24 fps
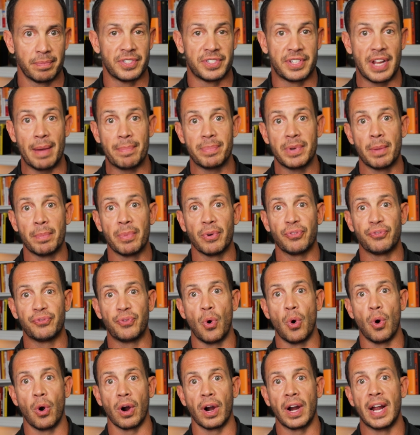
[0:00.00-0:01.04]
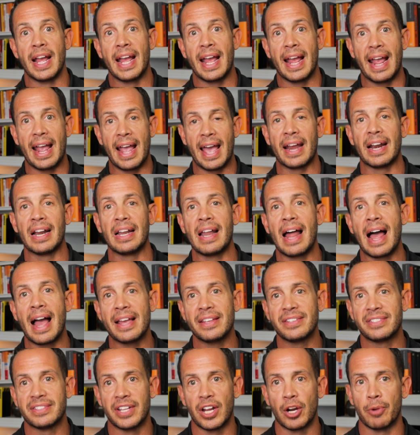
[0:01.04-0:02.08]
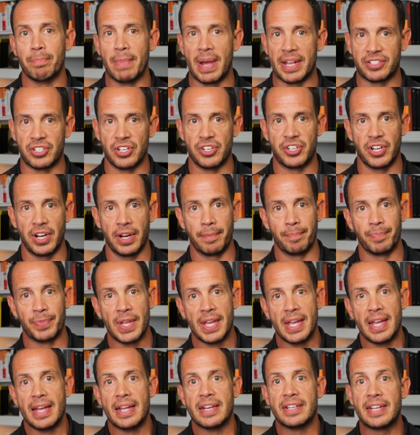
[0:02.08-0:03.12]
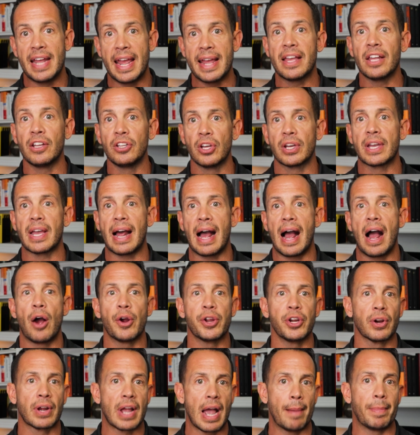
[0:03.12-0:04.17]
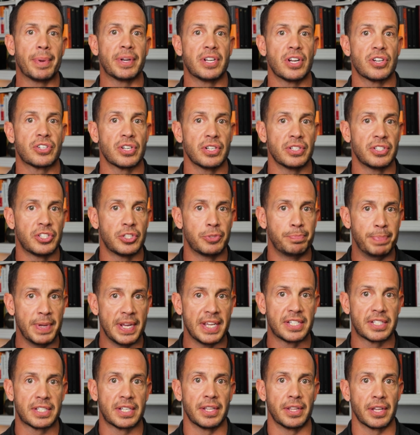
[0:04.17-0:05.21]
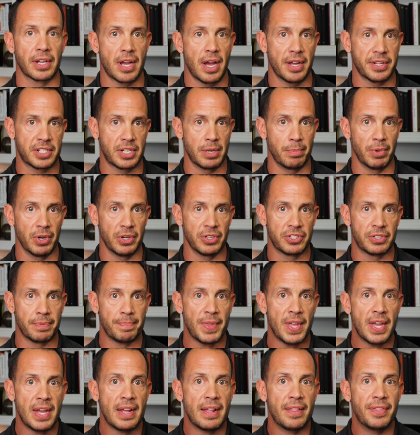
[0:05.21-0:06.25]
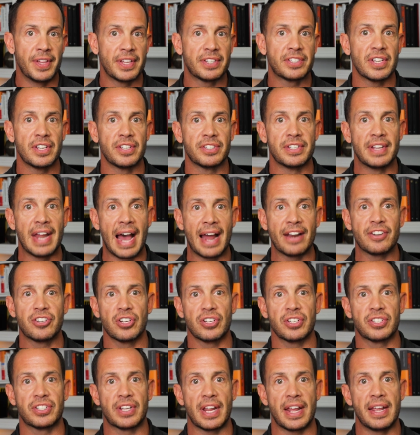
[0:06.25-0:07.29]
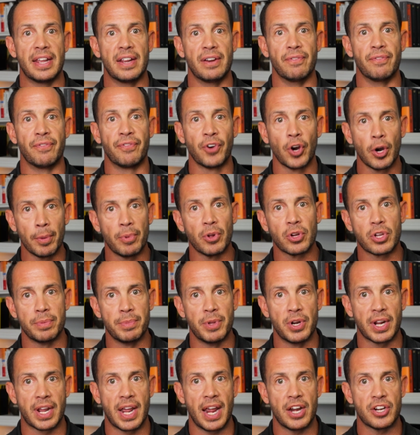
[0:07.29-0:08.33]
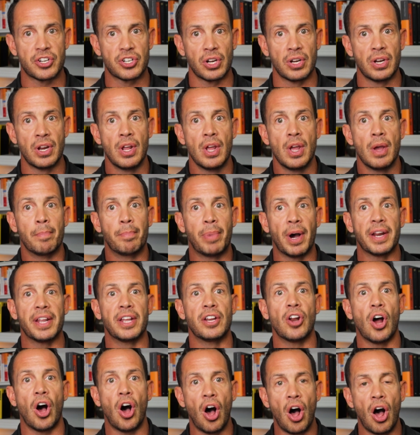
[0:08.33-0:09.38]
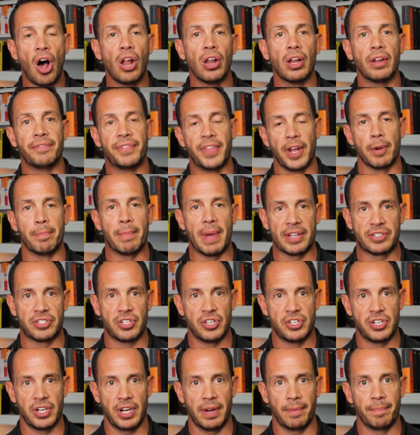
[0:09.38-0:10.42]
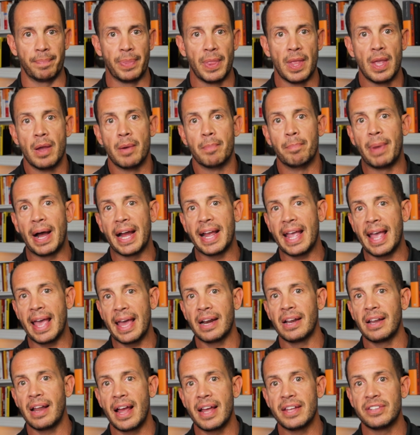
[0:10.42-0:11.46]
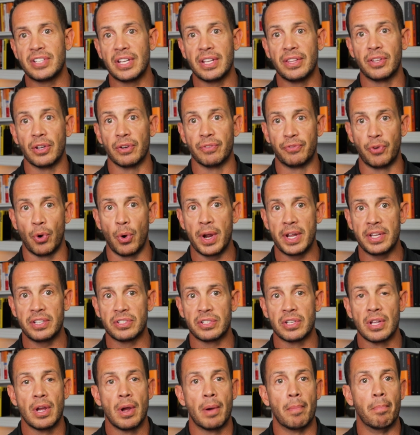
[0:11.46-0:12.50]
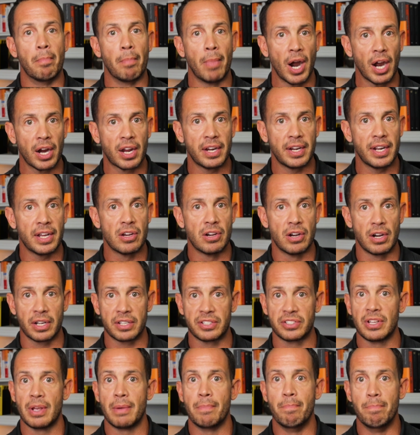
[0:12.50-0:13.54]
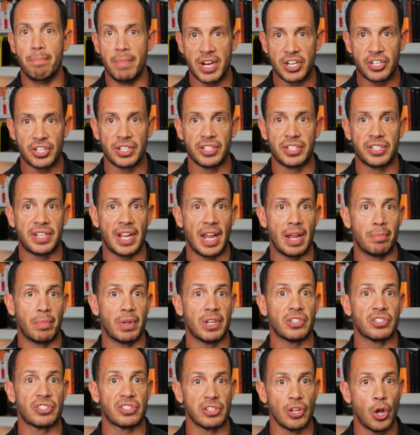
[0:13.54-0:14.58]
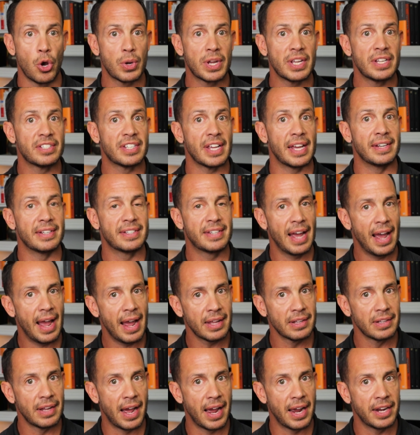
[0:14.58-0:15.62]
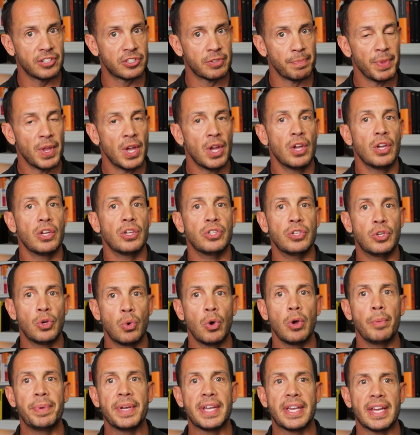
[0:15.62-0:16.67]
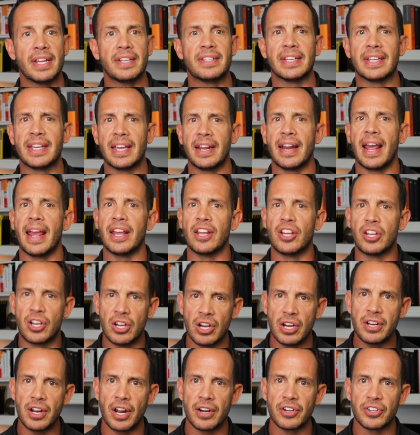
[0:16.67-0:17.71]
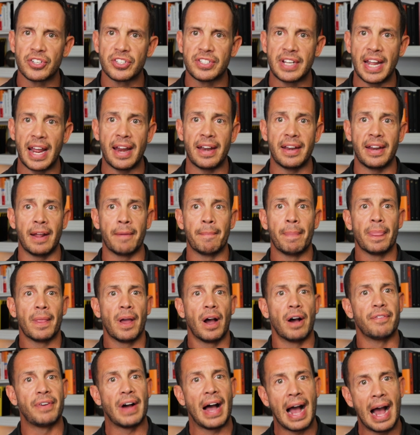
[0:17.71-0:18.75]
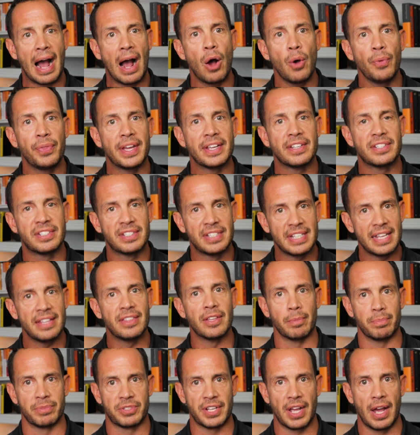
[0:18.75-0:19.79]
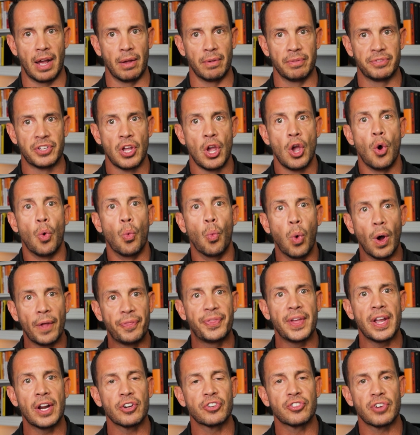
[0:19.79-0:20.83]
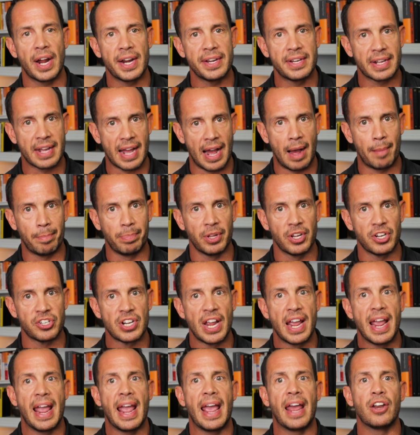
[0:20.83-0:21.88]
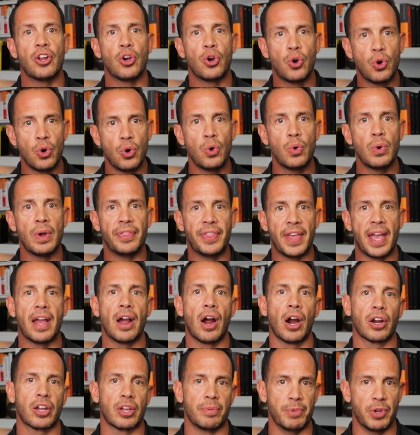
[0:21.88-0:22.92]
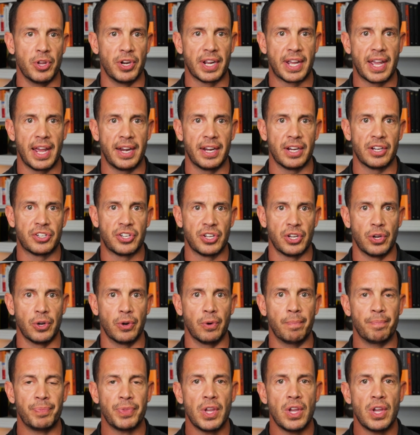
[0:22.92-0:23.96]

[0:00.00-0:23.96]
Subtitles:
Step number 4, analyze their messaging. Take a look at how your competition speaks to the customers. This is not just in verbal communication, but in all of their messaging. By analyzing their voice, marketing hooks, mission statement, slogans, and taglines, you will begin to get a good understanding of how they see themselves, what they are trying to accomplish, and who they are communicating to.